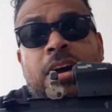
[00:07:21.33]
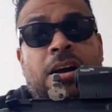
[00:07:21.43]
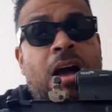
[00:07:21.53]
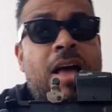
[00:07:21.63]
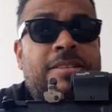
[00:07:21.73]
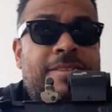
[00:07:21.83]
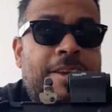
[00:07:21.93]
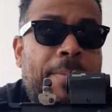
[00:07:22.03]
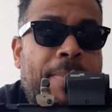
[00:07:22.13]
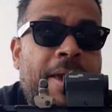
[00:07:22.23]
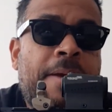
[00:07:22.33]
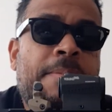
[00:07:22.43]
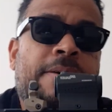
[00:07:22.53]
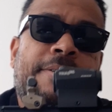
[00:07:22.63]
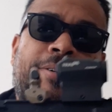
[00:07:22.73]
a constant
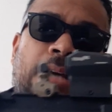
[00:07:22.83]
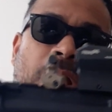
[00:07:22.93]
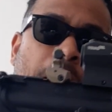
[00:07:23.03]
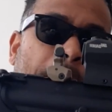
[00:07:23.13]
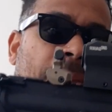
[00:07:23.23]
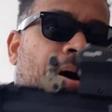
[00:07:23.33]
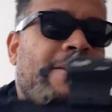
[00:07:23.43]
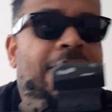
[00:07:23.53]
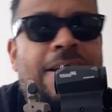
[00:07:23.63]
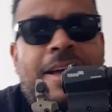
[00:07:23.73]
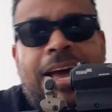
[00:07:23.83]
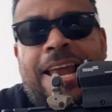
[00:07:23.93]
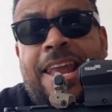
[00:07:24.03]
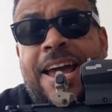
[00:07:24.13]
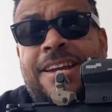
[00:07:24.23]
beam, but
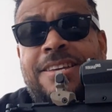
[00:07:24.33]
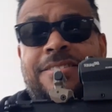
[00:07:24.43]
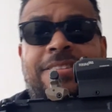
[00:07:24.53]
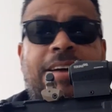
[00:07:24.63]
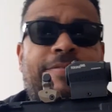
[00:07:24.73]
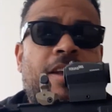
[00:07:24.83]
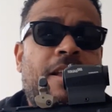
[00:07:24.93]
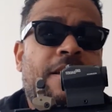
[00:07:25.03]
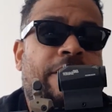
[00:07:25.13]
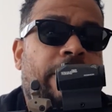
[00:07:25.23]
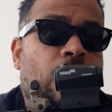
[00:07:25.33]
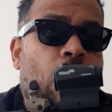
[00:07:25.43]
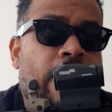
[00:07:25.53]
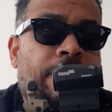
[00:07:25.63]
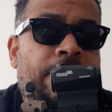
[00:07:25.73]
a light is definitely a
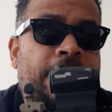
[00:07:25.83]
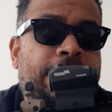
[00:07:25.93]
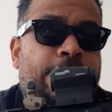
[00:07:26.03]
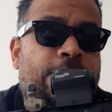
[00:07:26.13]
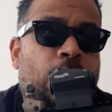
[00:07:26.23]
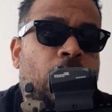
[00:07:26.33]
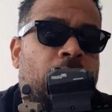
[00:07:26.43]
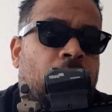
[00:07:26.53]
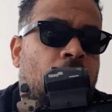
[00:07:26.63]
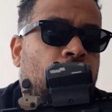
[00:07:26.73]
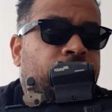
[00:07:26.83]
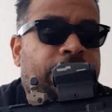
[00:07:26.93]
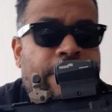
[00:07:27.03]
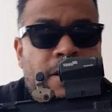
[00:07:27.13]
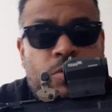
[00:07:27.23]
requirement for a home
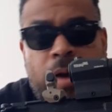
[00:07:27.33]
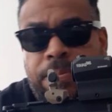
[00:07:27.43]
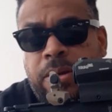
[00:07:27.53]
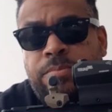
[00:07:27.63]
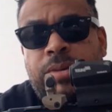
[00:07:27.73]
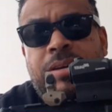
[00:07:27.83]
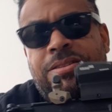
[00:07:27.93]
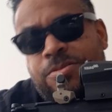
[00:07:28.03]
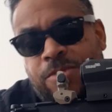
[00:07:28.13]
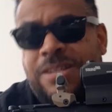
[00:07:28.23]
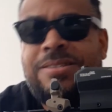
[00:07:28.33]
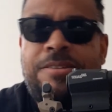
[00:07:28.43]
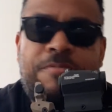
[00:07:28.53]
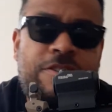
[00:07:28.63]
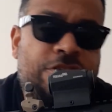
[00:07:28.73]
defense weapon, because you want to
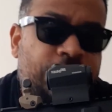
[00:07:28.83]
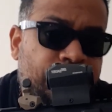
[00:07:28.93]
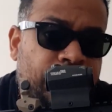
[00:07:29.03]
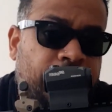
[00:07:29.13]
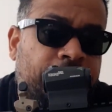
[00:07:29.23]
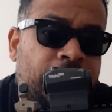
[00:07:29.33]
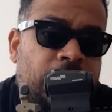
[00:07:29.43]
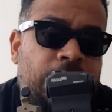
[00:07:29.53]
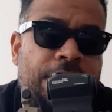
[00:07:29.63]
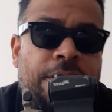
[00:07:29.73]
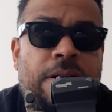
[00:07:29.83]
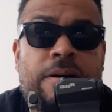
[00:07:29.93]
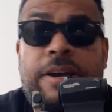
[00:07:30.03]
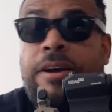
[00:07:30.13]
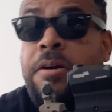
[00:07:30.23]
see what you're shooting. You
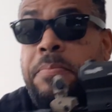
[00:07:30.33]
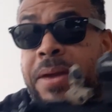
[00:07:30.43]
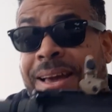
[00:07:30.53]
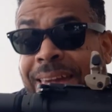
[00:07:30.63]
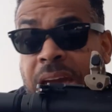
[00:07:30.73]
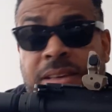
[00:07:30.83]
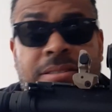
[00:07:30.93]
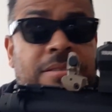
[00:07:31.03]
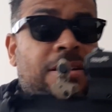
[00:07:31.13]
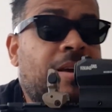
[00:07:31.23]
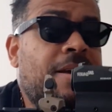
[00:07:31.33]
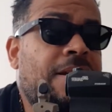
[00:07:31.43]
know, it could be a guess,